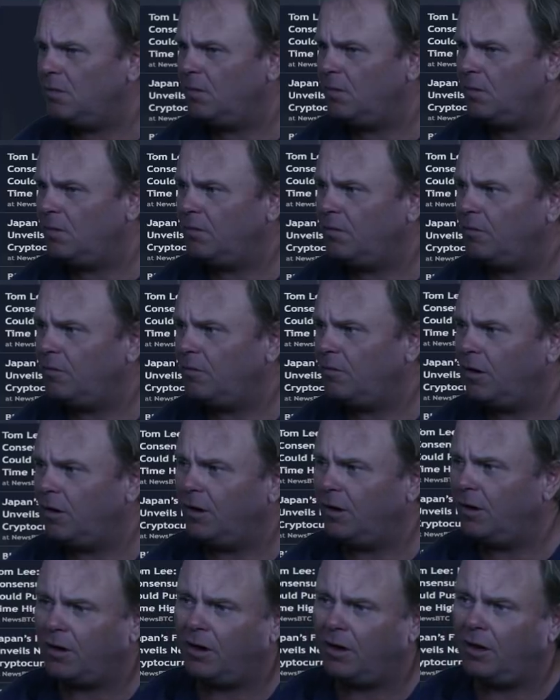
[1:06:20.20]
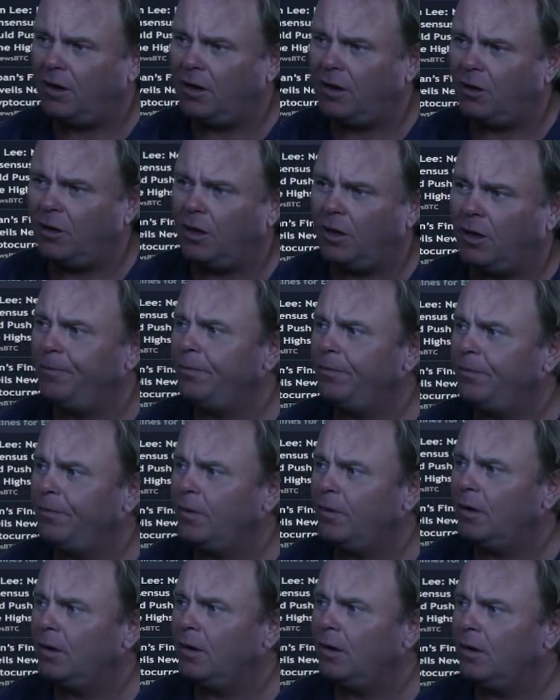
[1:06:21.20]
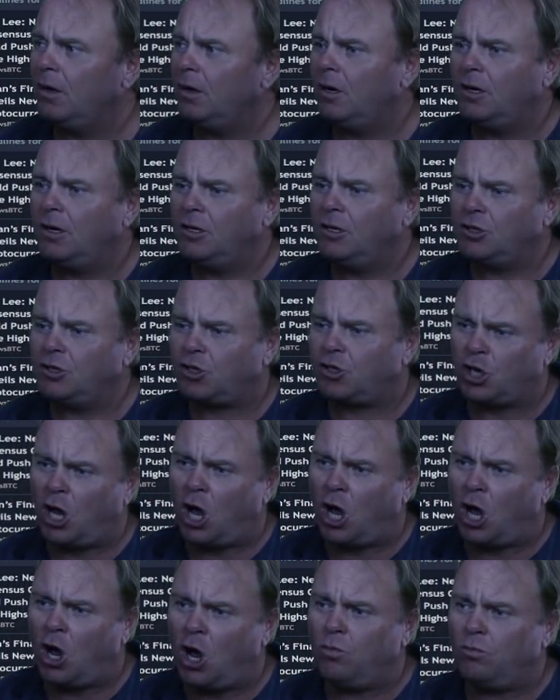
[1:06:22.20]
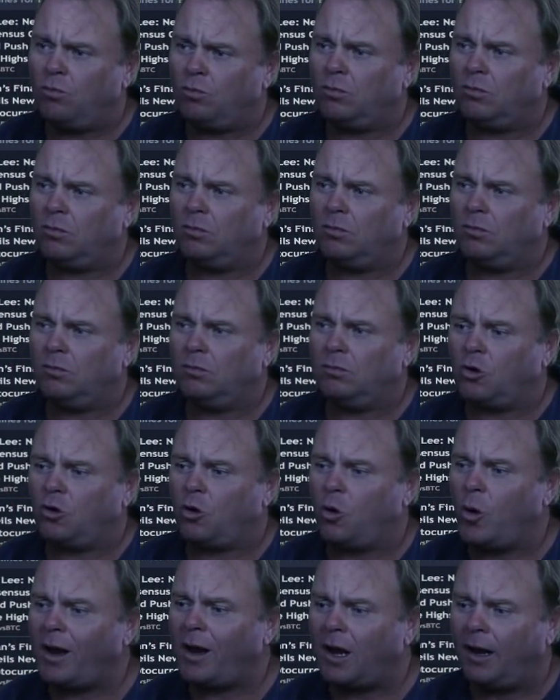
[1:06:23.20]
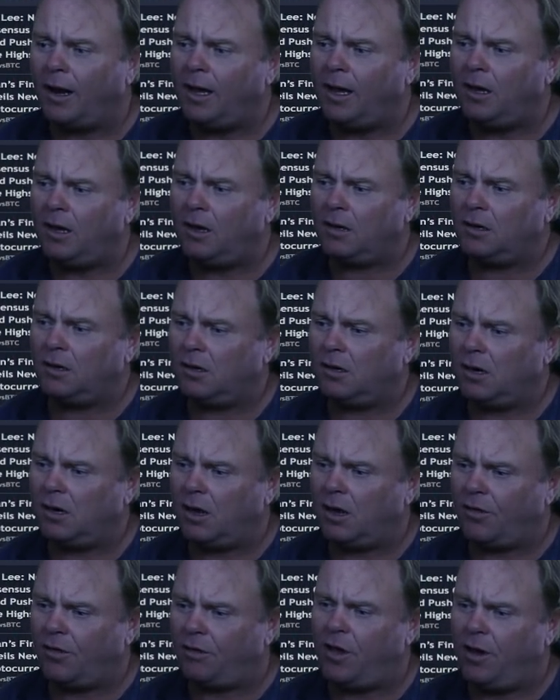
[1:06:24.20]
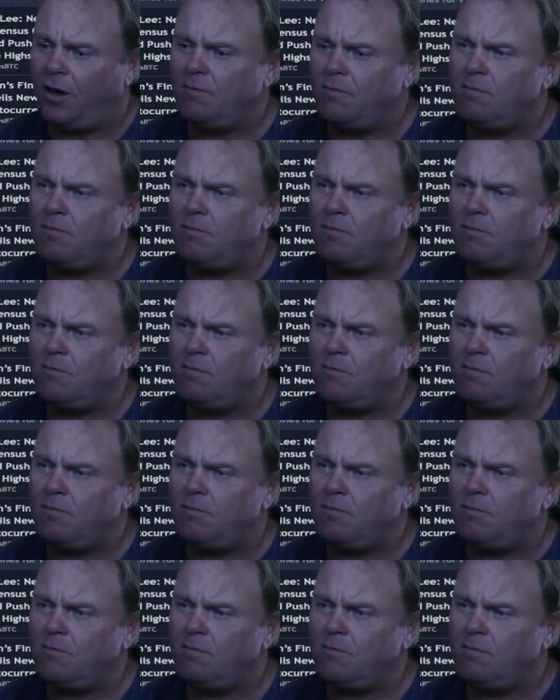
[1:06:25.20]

Right, okay, here we go. So, quickly, Ethereum,